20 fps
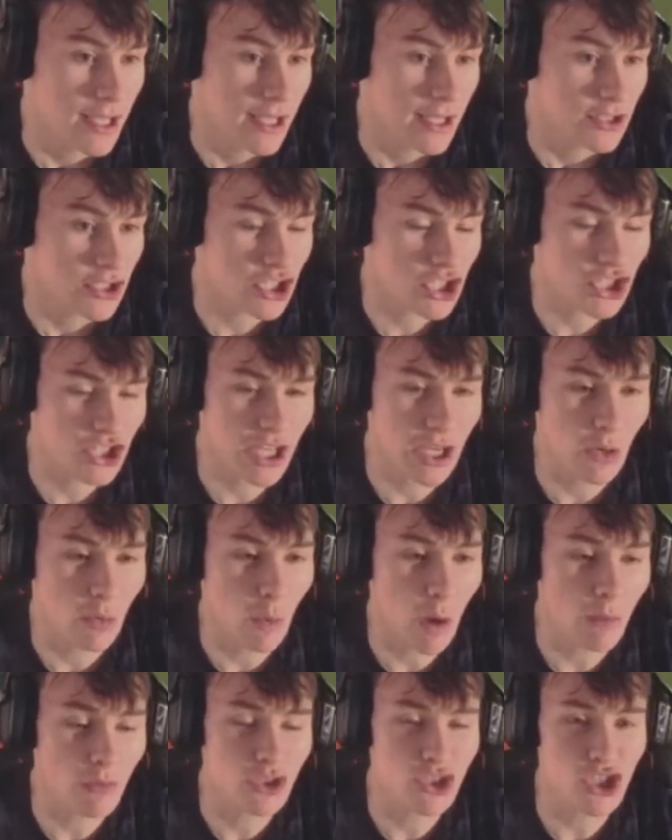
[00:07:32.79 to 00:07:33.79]
just think,
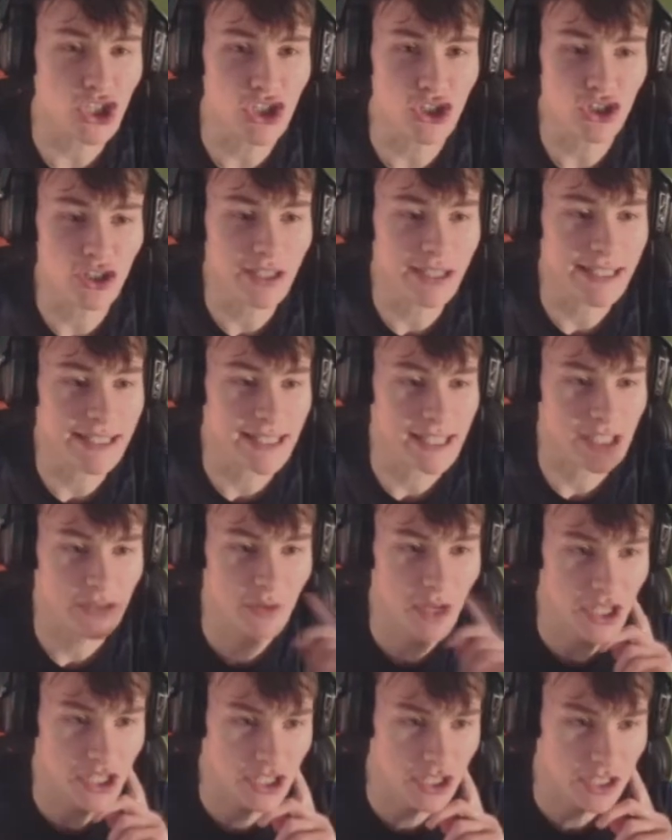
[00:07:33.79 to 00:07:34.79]
what would you do in these
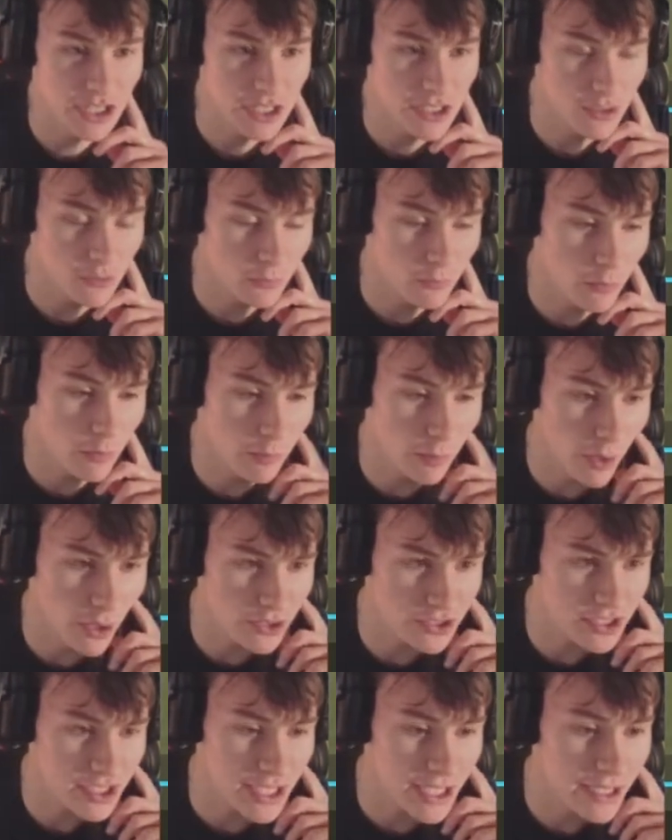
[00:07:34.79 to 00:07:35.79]
situations? So we'll
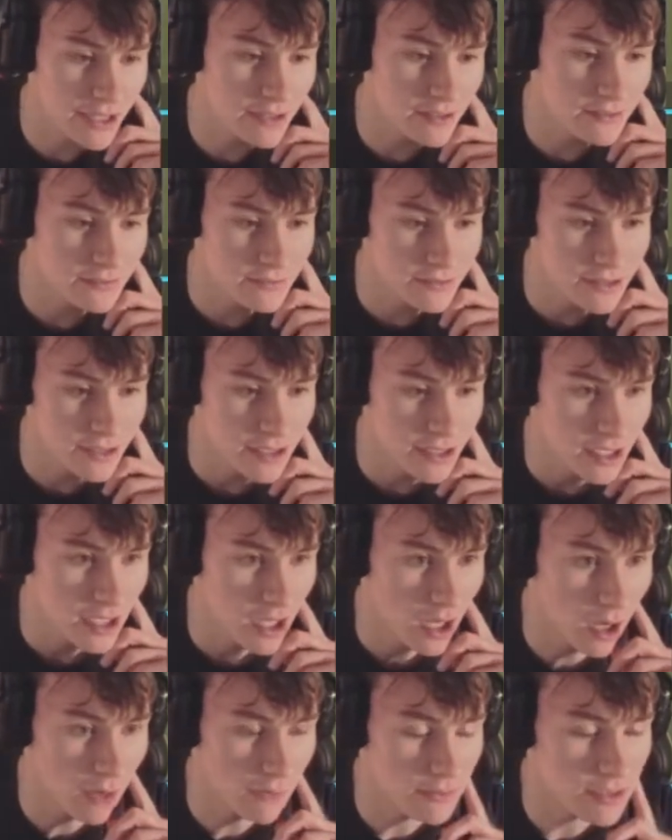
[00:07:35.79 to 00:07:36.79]
pause it here.
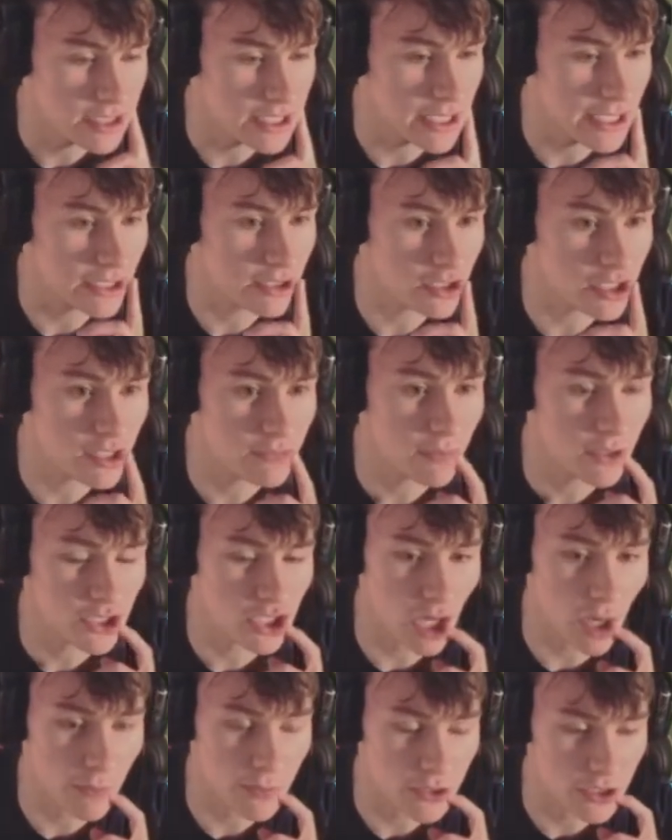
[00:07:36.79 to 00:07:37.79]
Obviously, he doesn't have much
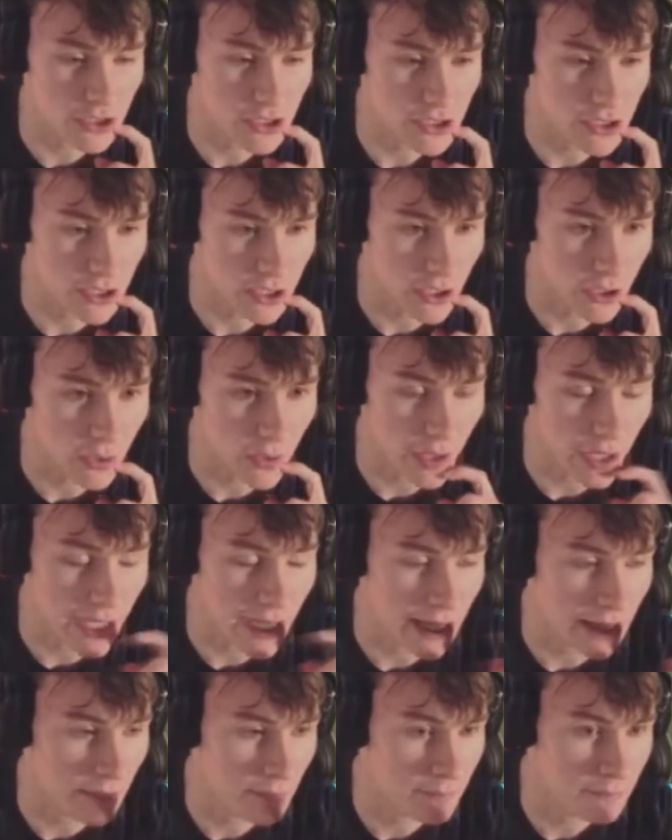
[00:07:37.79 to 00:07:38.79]
options, you know.
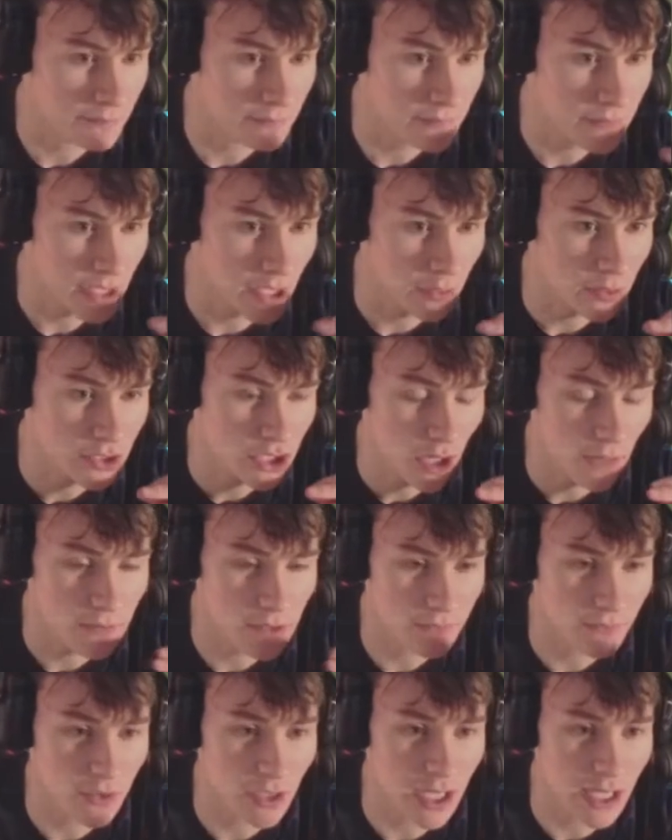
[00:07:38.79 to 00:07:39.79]
In terms
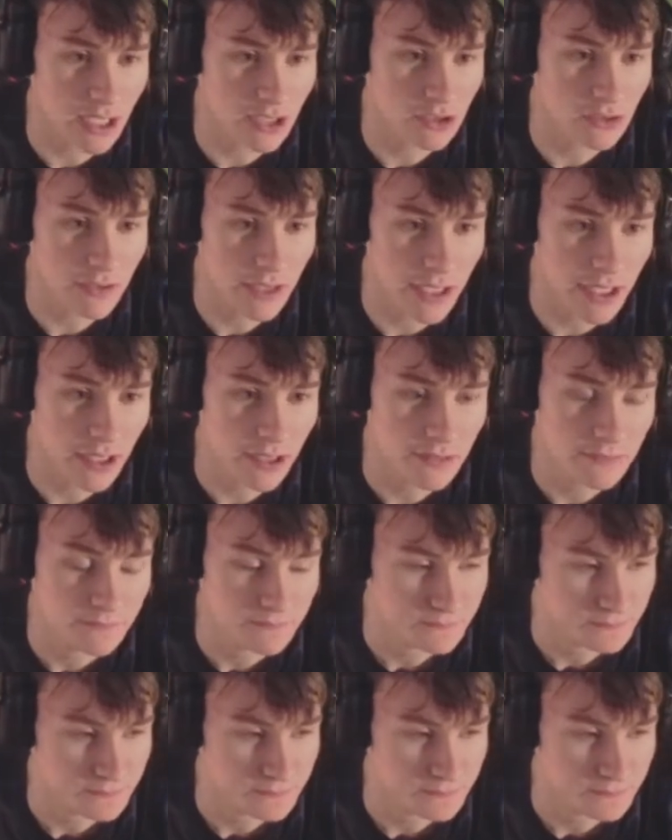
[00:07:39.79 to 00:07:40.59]
of Ronaldo here,